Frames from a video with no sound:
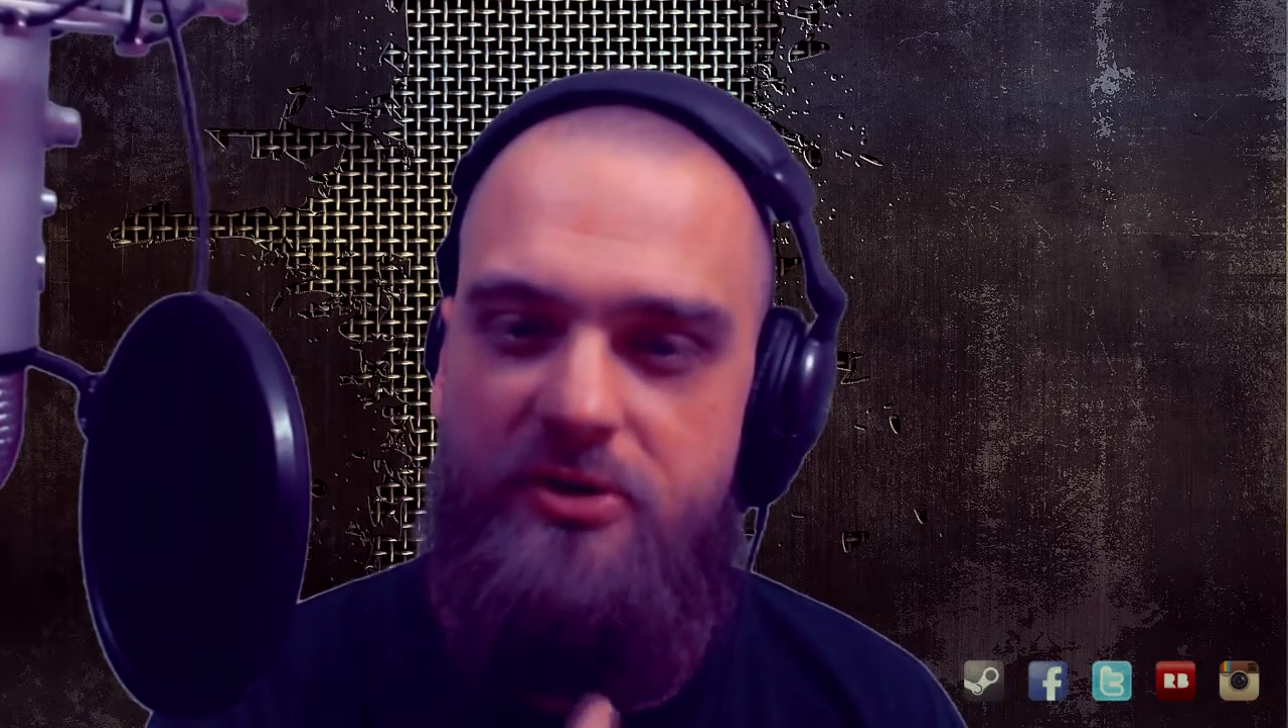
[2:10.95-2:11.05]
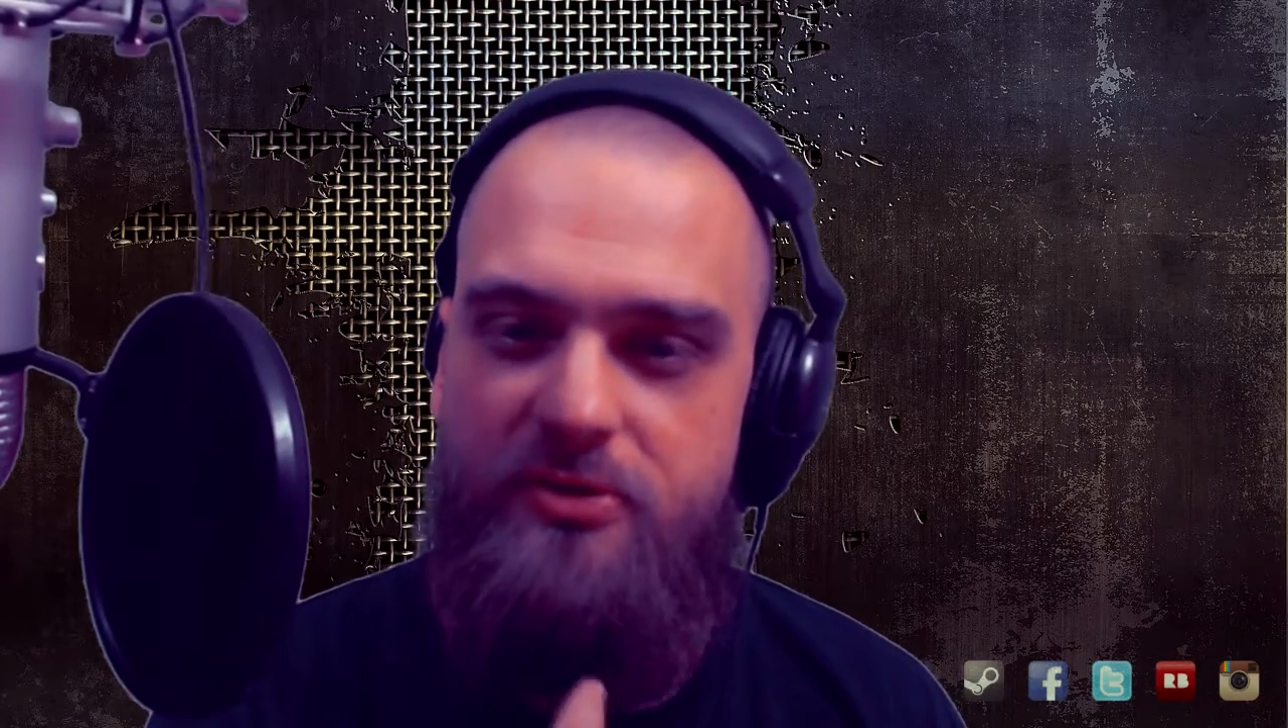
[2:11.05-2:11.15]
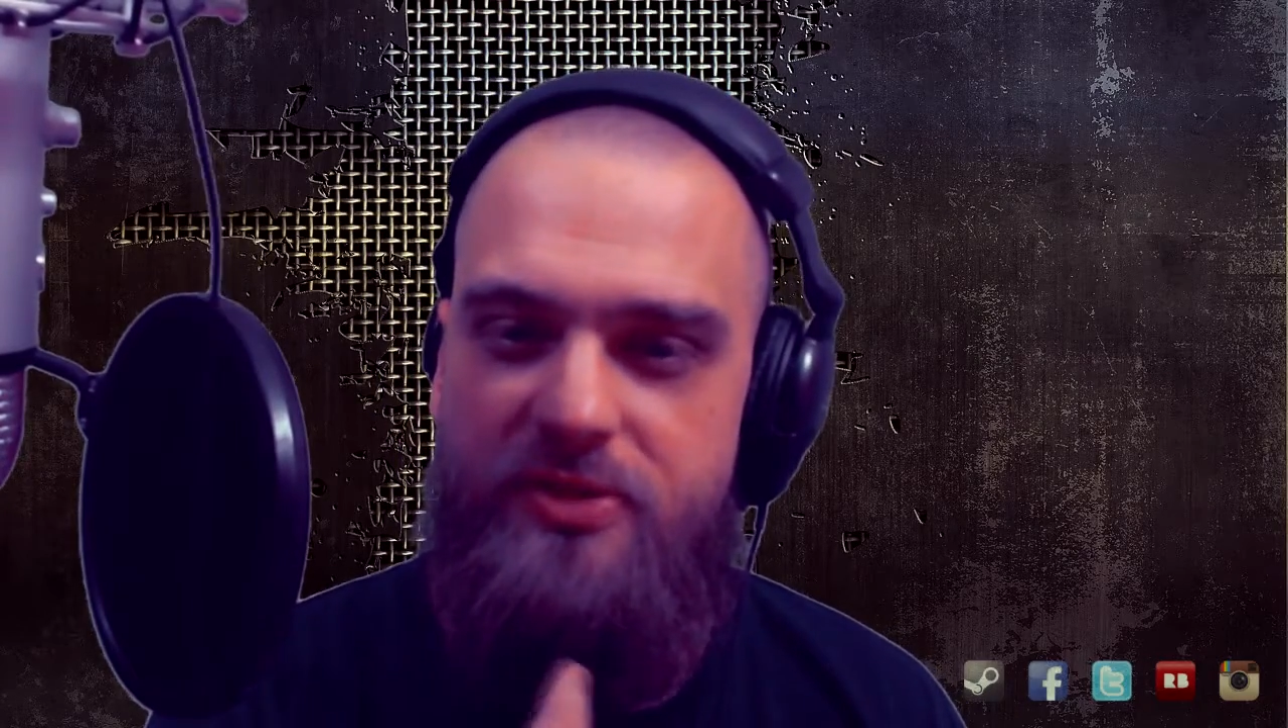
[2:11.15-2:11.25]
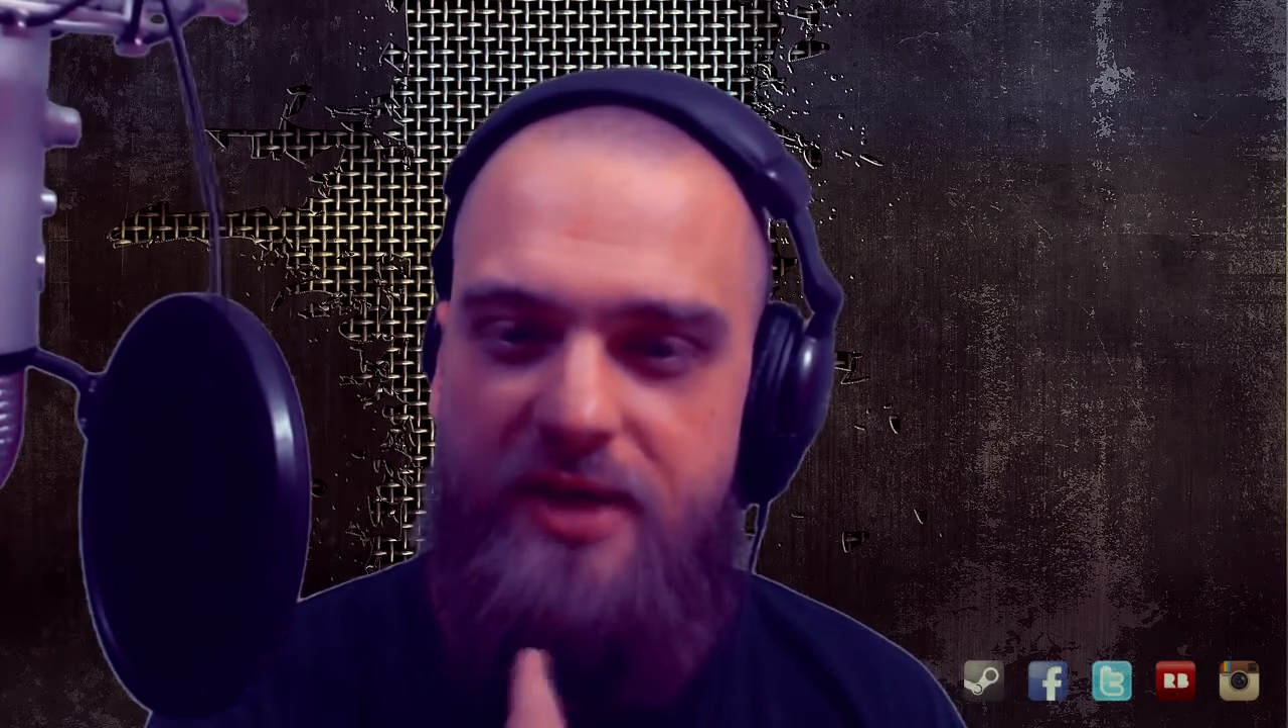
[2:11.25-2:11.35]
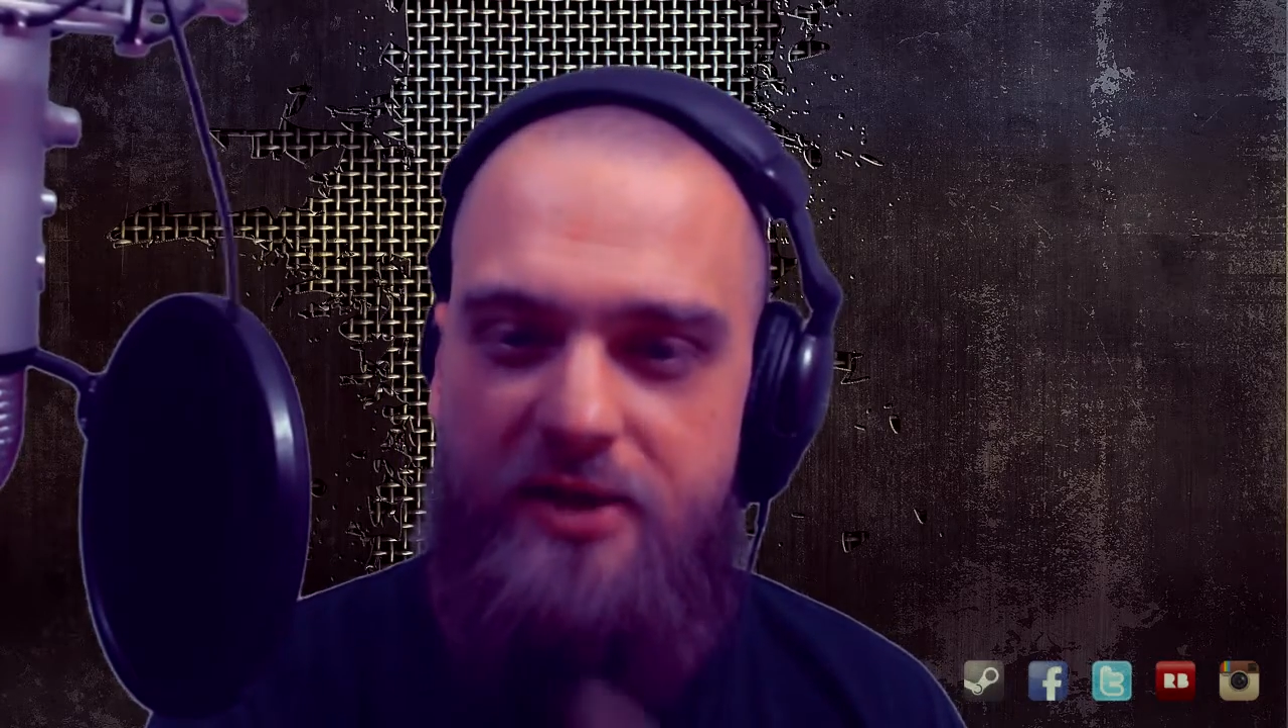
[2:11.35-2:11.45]

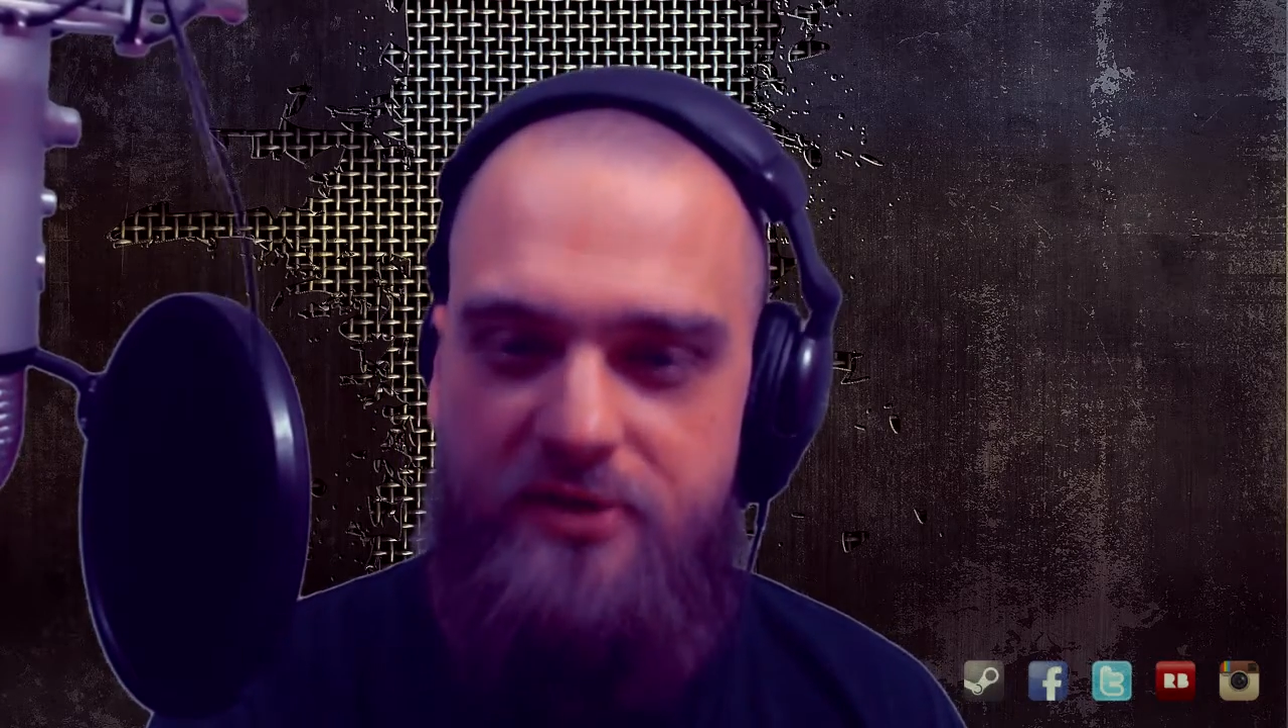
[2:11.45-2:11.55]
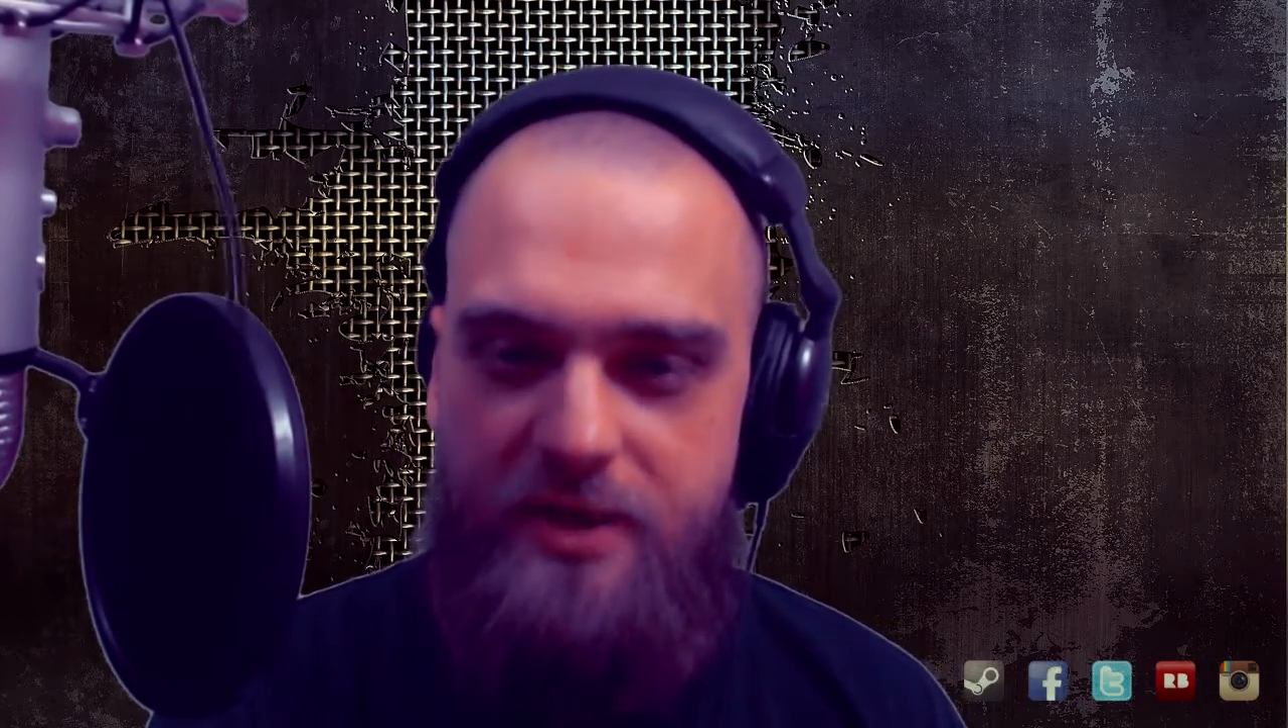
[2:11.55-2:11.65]
3000